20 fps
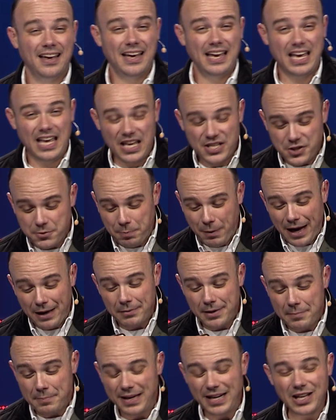It's
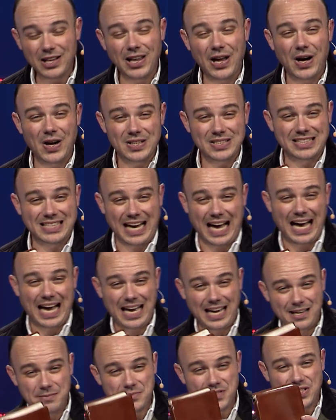probably been a long
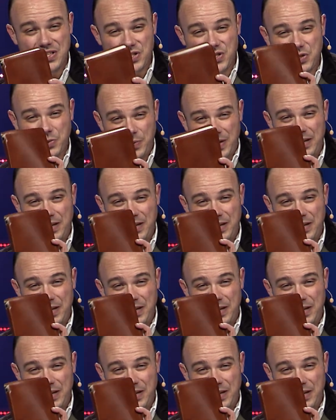time since